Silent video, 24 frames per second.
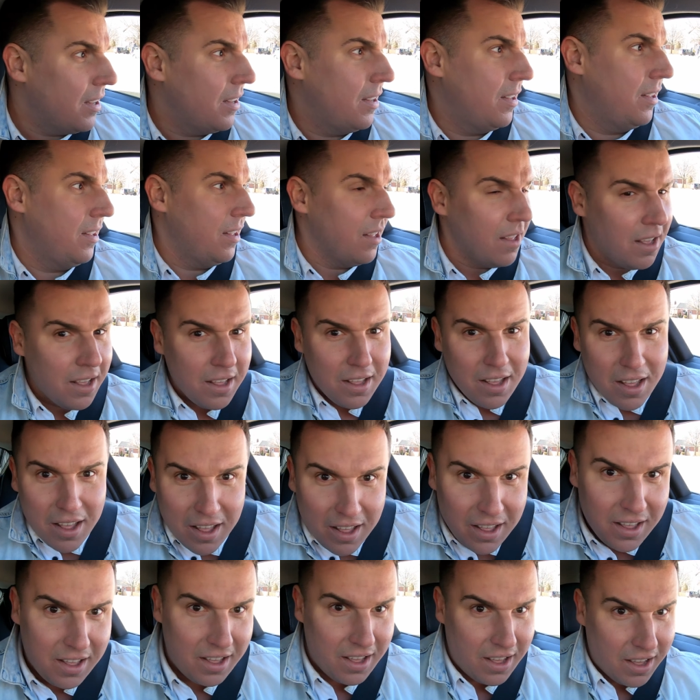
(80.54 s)
You know what I'm saying?
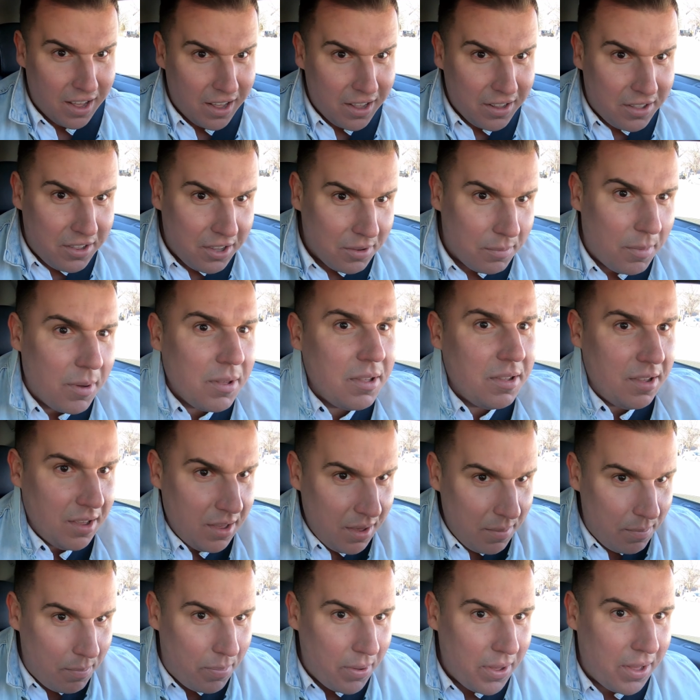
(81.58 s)
I took my
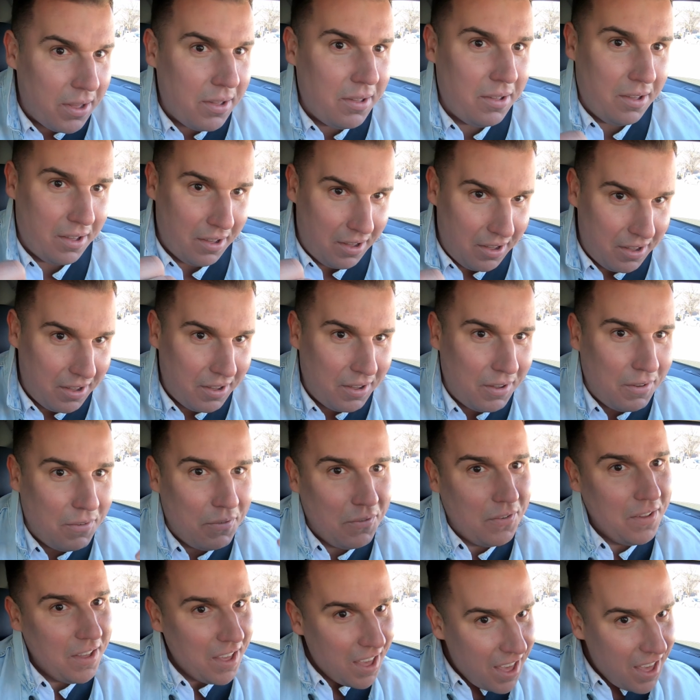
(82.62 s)
seatbelt off.